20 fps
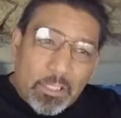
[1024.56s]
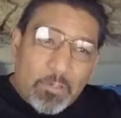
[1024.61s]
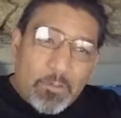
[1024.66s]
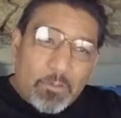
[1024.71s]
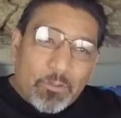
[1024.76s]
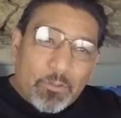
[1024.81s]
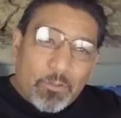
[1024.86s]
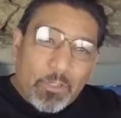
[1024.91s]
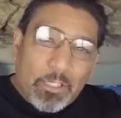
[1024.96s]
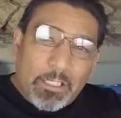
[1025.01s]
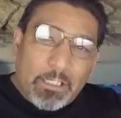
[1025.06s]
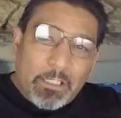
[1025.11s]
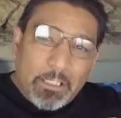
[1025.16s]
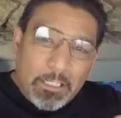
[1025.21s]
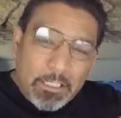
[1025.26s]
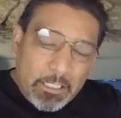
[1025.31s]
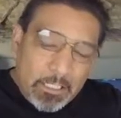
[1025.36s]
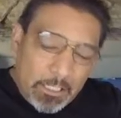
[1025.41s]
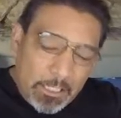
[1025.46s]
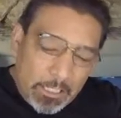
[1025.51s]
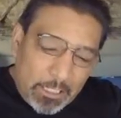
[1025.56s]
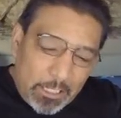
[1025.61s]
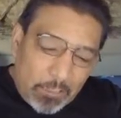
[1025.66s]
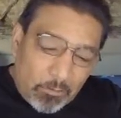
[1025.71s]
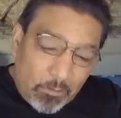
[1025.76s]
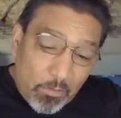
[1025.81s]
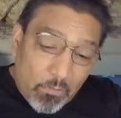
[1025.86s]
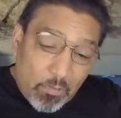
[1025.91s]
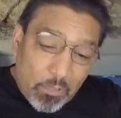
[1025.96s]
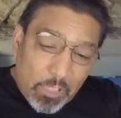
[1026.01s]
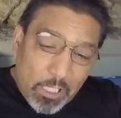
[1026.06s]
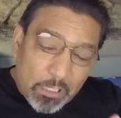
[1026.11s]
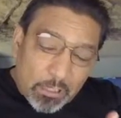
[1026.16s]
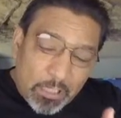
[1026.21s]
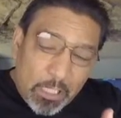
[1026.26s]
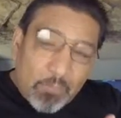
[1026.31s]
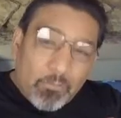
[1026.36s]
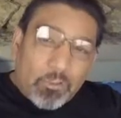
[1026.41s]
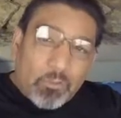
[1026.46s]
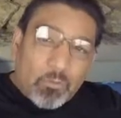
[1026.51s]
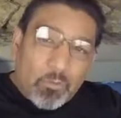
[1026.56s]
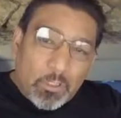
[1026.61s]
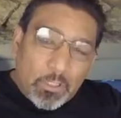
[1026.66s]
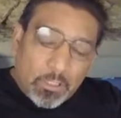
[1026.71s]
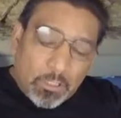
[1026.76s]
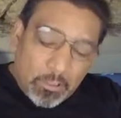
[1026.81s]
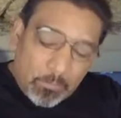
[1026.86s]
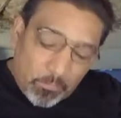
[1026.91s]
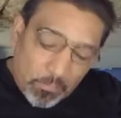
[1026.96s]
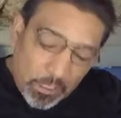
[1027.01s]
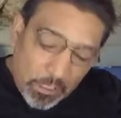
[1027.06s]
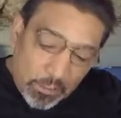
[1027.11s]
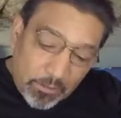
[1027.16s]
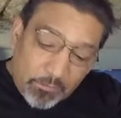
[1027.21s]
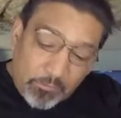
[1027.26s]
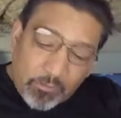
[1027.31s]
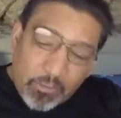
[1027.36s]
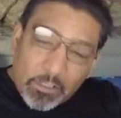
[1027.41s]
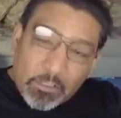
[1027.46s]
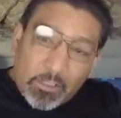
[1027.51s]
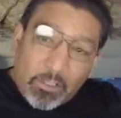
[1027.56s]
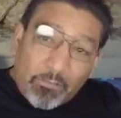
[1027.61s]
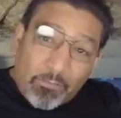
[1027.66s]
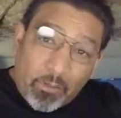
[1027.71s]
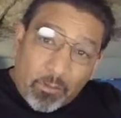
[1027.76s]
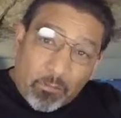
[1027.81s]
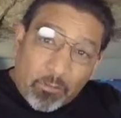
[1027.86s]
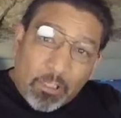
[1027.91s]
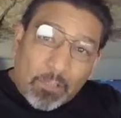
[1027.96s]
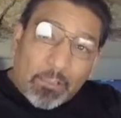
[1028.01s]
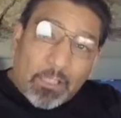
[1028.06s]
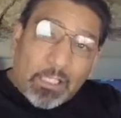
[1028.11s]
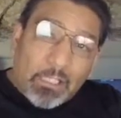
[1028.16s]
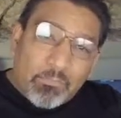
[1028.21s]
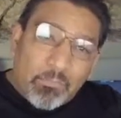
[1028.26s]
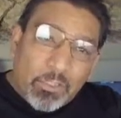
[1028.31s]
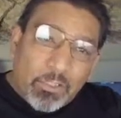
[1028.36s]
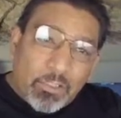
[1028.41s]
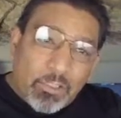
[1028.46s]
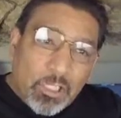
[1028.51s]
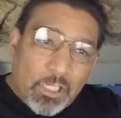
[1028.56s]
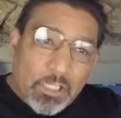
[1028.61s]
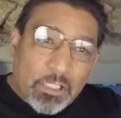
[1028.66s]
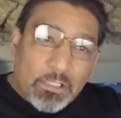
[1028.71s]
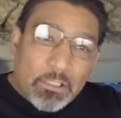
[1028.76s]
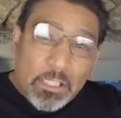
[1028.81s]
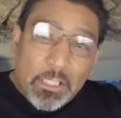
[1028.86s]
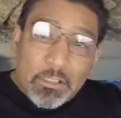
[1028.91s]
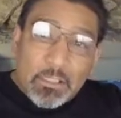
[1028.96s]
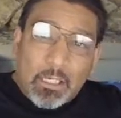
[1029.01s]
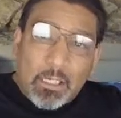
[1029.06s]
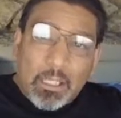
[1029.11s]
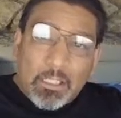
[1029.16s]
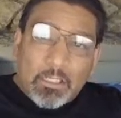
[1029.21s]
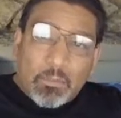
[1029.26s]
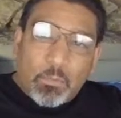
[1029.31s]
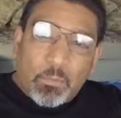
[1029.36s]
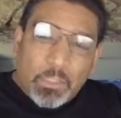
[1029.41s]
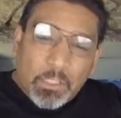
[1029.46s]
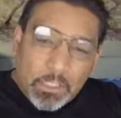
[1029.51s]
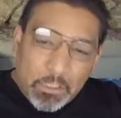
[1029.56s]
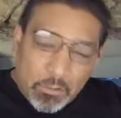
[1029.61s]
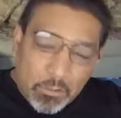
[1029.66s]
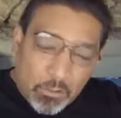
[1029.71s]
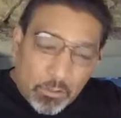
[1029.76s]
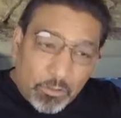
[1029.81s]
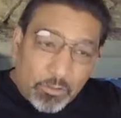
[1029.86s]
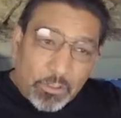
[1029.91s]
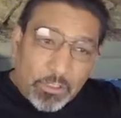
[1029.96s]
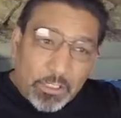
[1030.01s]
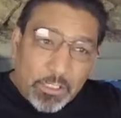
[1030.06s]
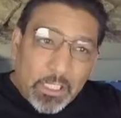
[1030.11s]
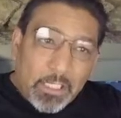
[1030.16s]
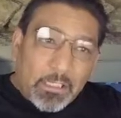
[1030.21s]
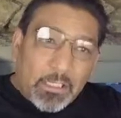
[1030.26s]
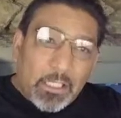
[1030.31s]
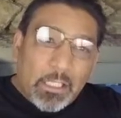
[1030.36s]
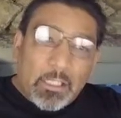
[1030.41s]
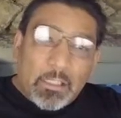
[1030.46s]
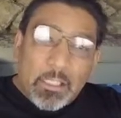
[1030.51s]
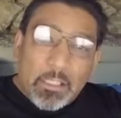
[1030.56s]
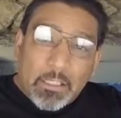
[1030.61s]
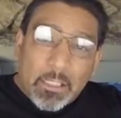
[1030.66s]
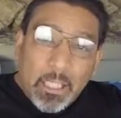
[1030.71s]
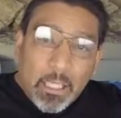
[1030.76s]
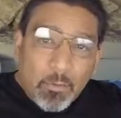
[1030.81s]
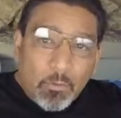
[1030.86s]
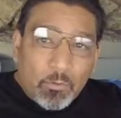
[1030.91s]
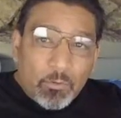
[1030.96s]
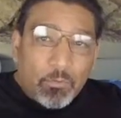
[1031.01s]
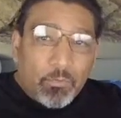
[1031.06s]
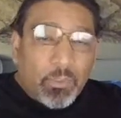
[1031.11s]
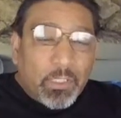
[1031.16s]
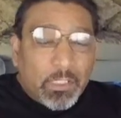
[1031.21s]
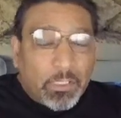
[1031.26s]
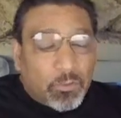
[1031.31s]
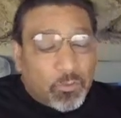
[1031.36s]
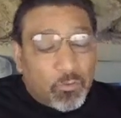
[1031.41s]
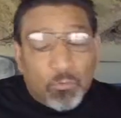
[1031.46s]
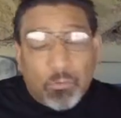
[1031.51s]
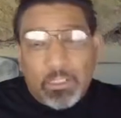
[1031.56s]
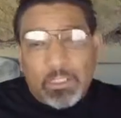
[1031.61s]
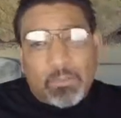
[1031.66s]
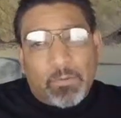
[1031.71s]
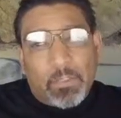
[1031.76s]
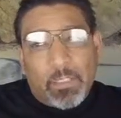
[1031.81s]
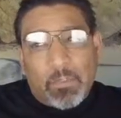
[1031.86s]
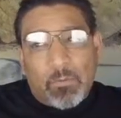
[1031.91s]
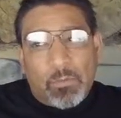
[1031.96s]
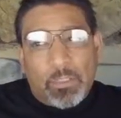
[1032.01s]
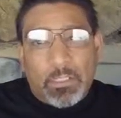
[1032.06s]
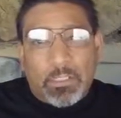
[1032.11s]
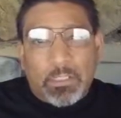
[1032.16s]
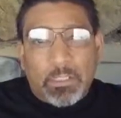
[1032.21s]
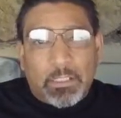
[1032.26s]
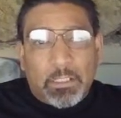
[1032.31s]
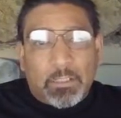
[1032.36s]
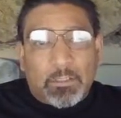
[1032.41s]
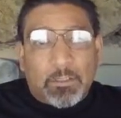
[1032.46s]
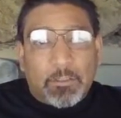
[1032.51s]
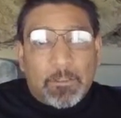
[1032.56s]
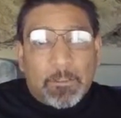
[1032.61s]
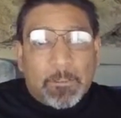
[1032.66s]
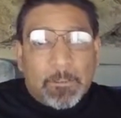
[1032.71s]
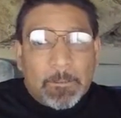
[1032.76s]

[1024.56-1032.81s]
they were three, and I remember that was one of them. That if the route had been changed at the last minute earlier that day, then that would be too much of a coincidence